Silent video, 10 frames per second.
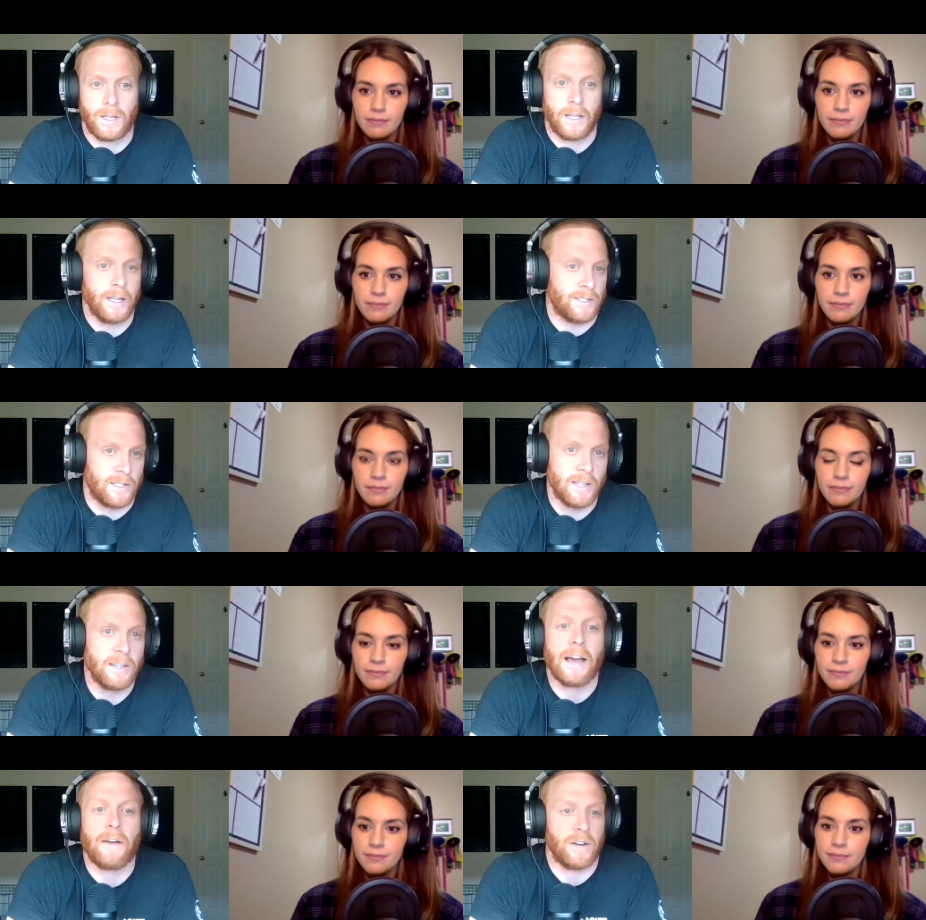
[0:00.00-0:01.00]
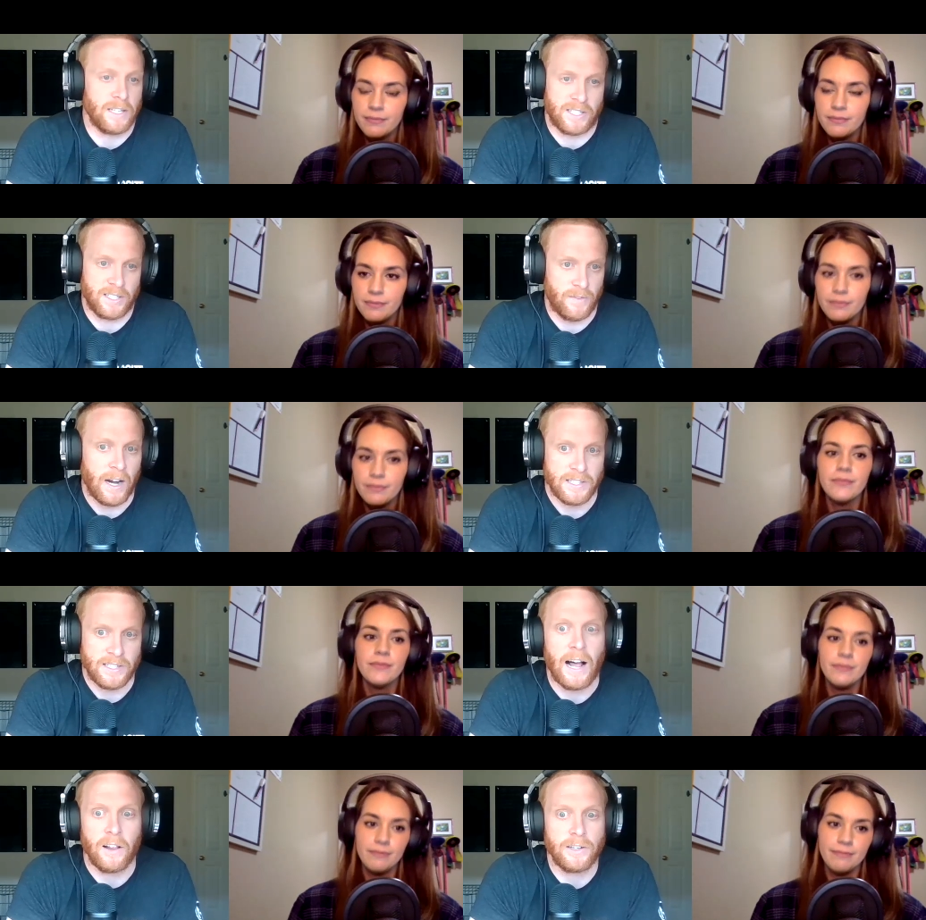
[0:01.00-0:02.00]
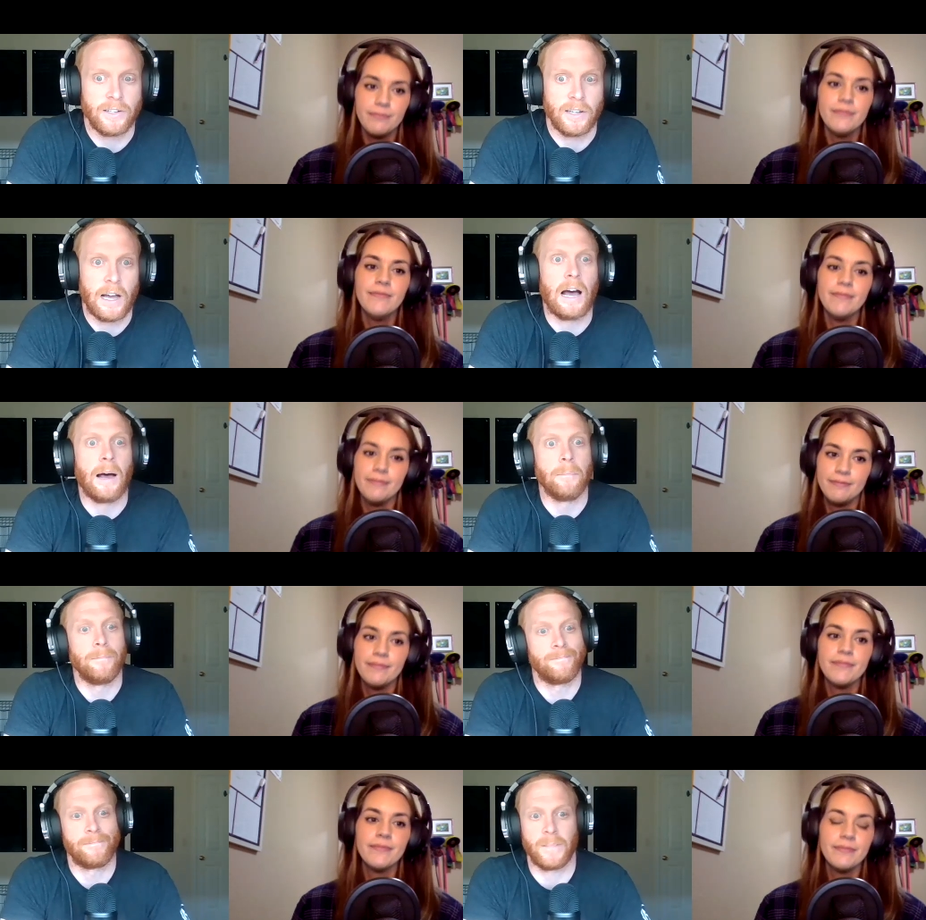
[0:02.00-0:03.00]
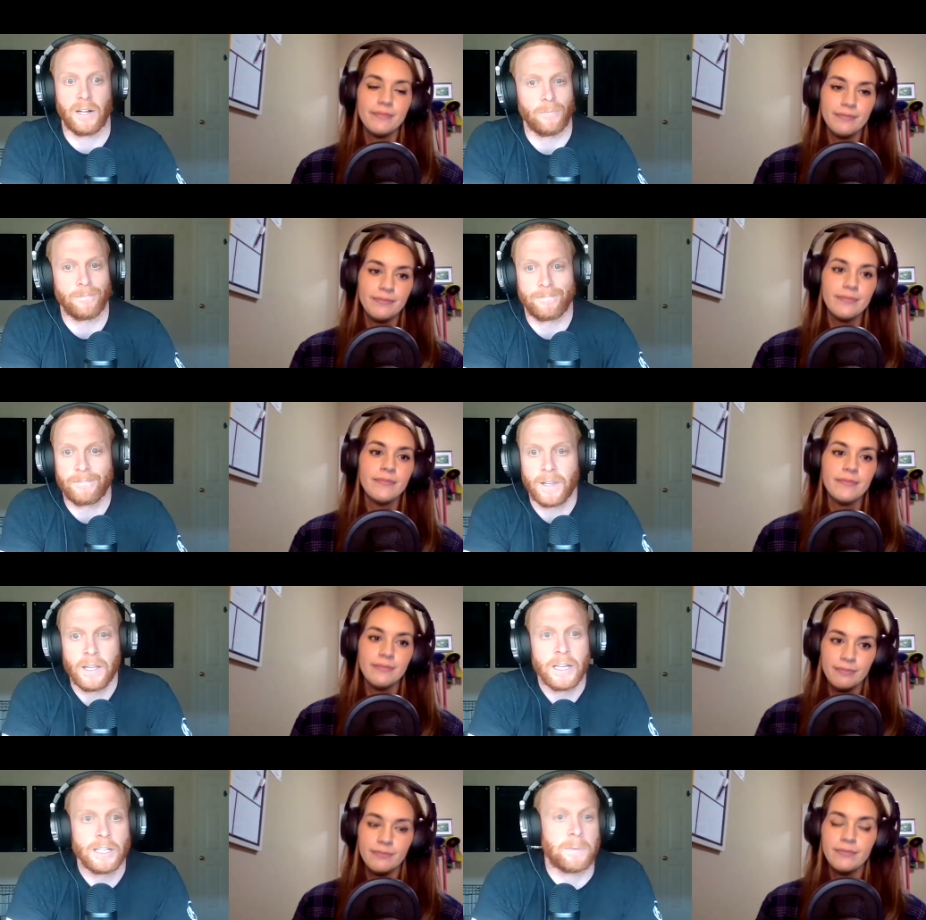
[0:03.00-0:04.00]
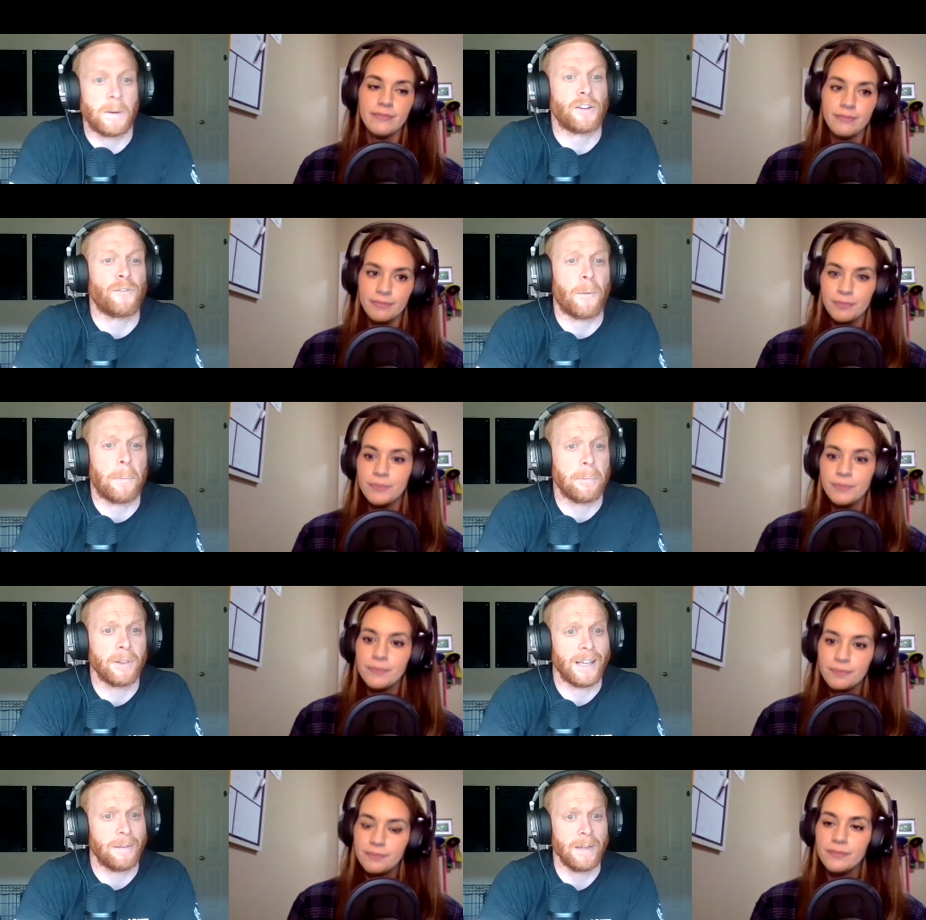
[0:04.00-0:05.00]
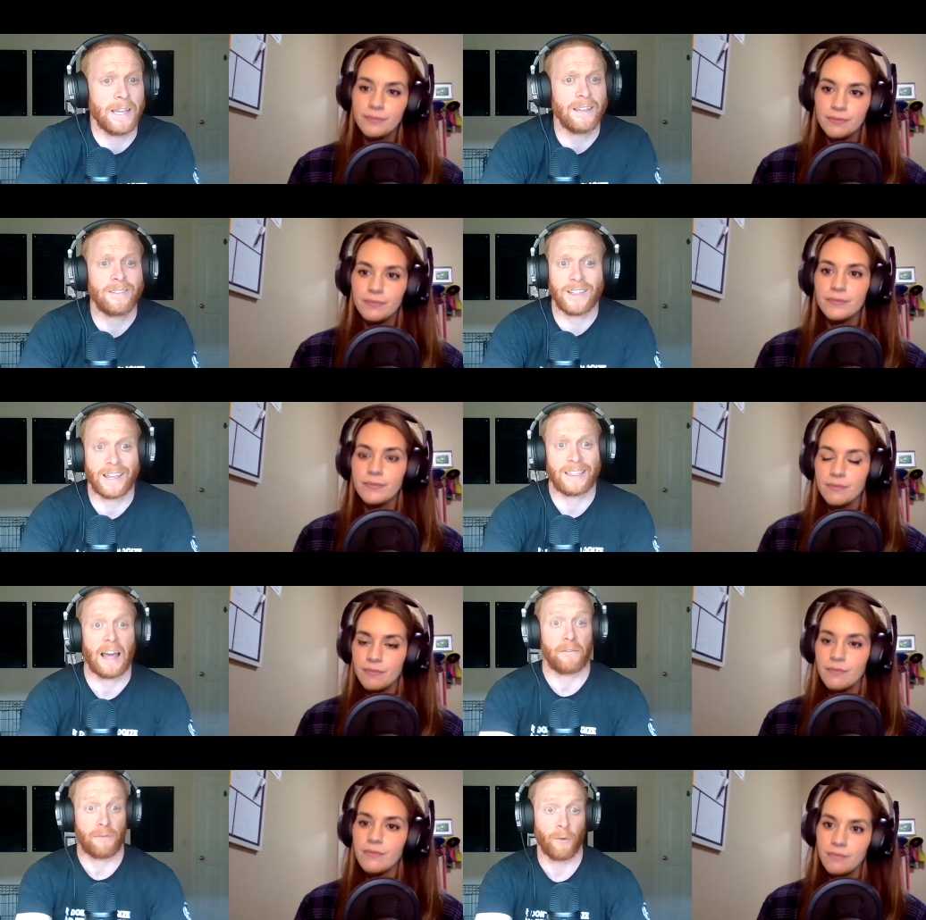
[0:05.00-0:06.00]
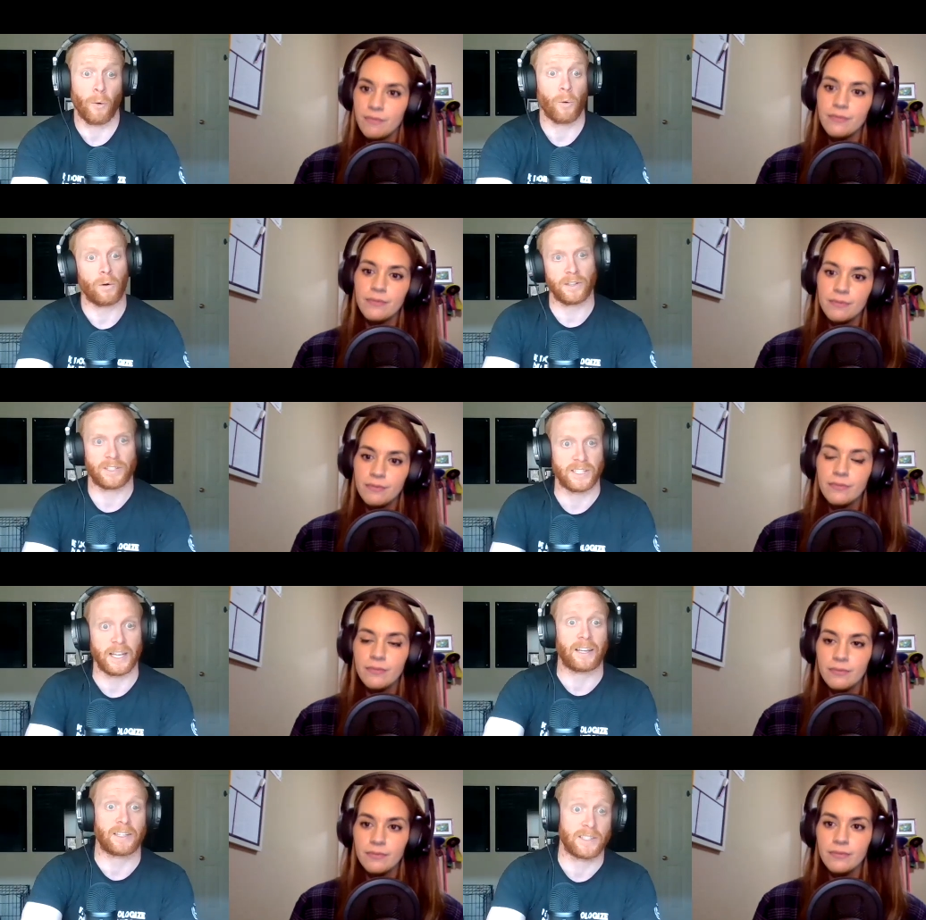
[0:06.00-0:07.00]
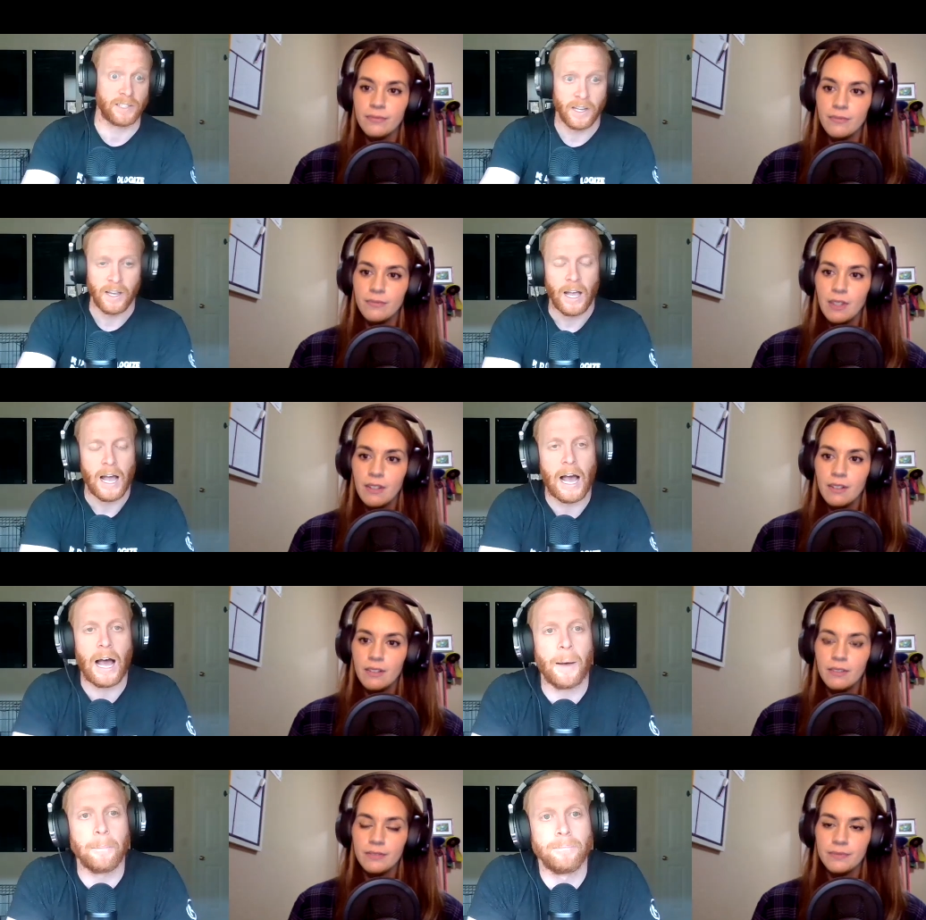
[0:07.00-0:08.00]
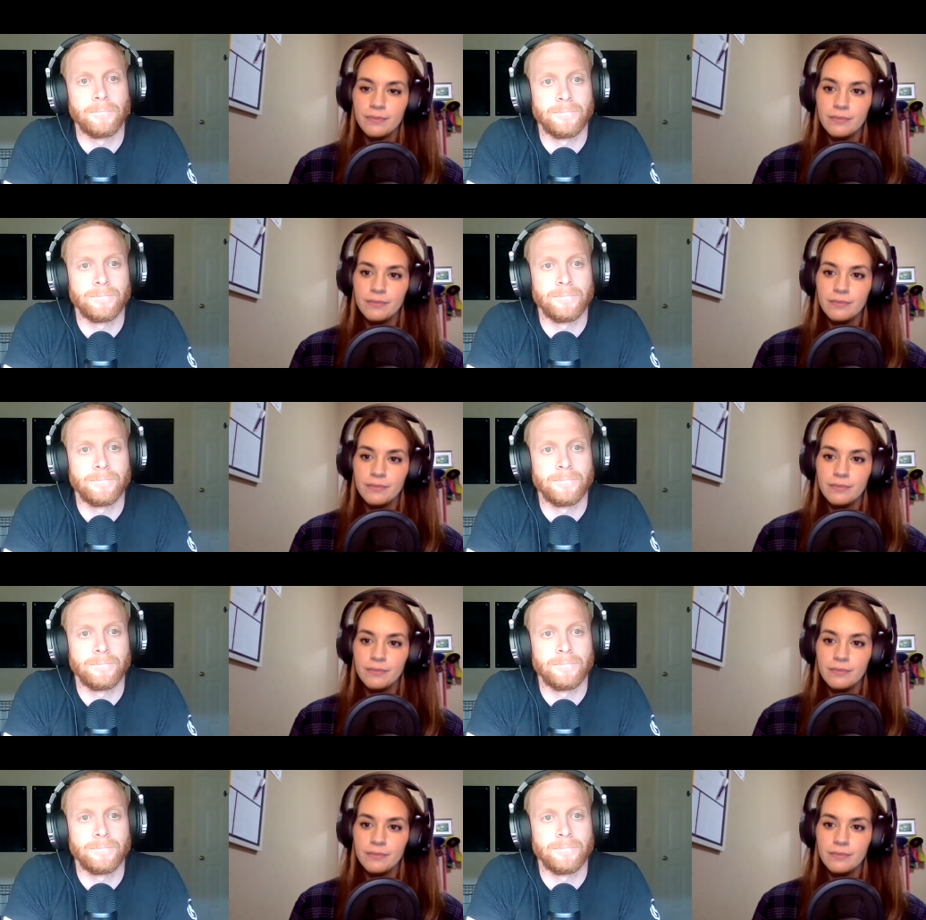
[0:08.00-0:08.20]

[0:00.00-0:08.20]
Speaker 1: it the evidence is very solid. Mm-hmm. Um, you know, especially for people like me, like that four to six um,